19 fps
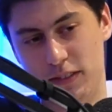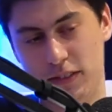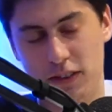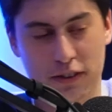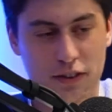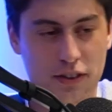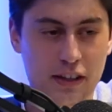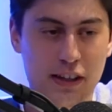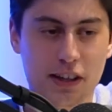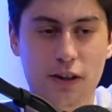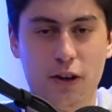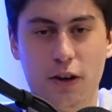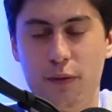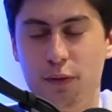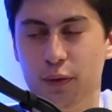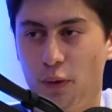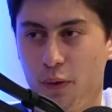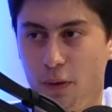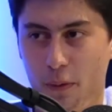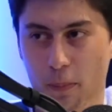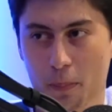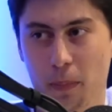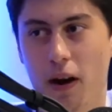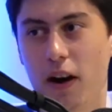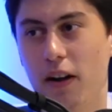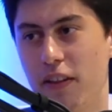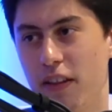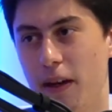the CEO, if you're
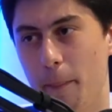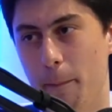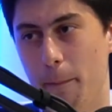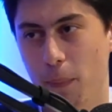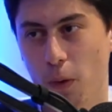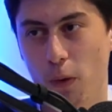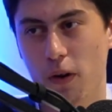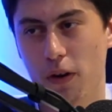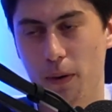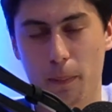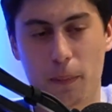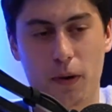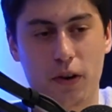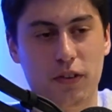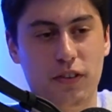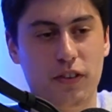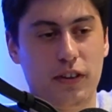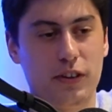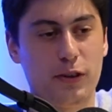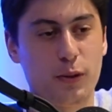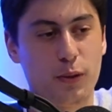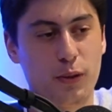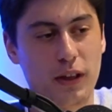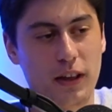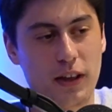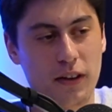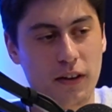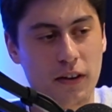part of that board at Monza, you're
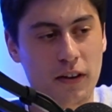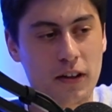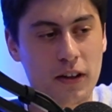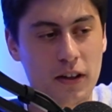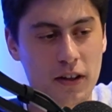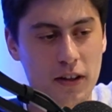thinking